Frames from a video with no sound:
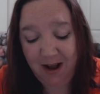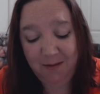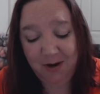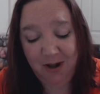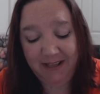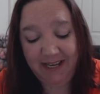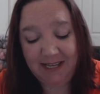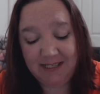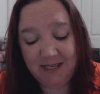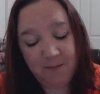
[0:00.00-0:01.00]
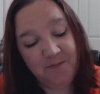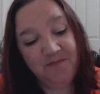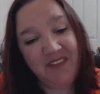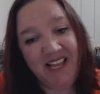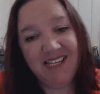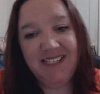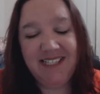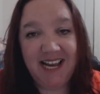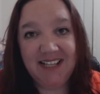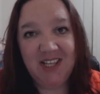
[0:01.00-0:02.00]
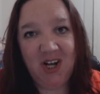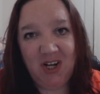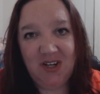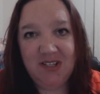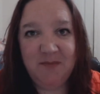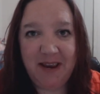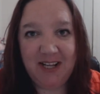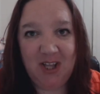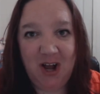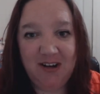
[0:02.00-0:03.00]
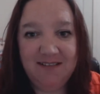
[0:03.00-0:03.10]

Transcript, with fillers: I am calling it Deck the Halls Make Along.